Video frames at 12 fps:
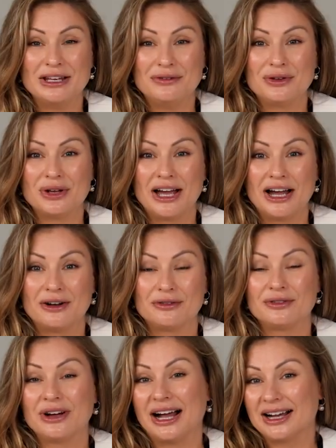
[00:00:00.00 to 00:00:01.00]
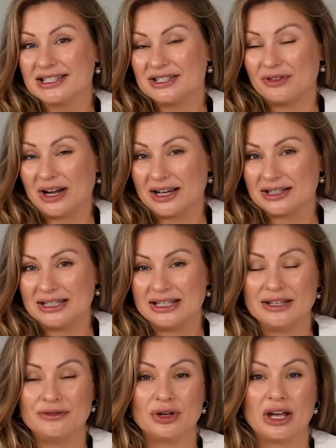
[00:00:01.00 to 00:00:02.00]
if you have active acne,
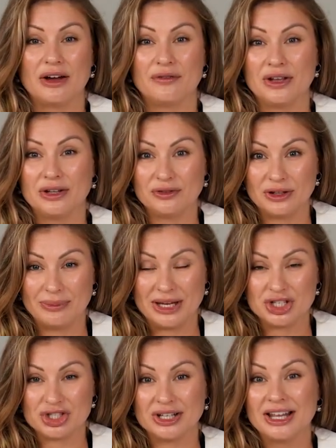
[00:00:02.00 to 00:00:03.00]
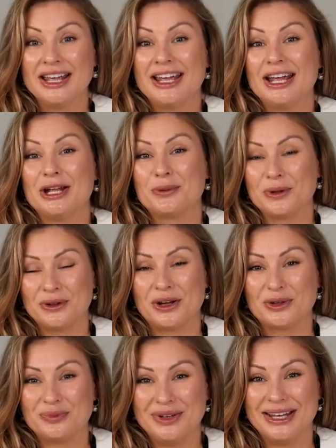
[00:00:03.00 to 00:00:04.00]
if you have inflammation, it will
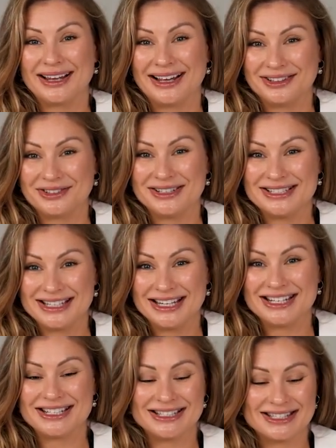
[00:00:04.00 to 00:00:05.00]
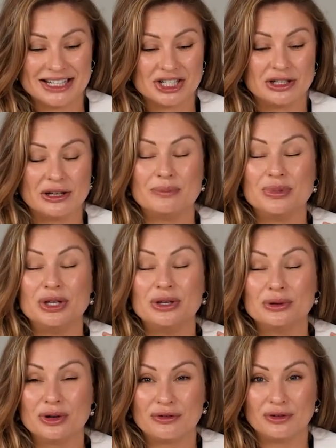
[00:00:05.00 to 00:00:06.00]
not be a contraindication. It's actually a
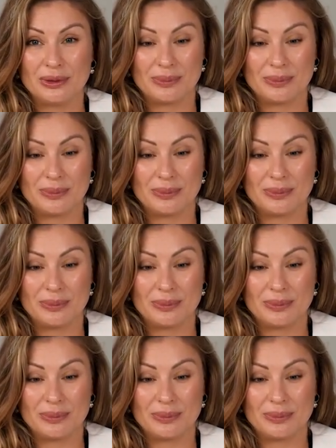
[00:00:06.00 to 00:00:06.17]
beautiful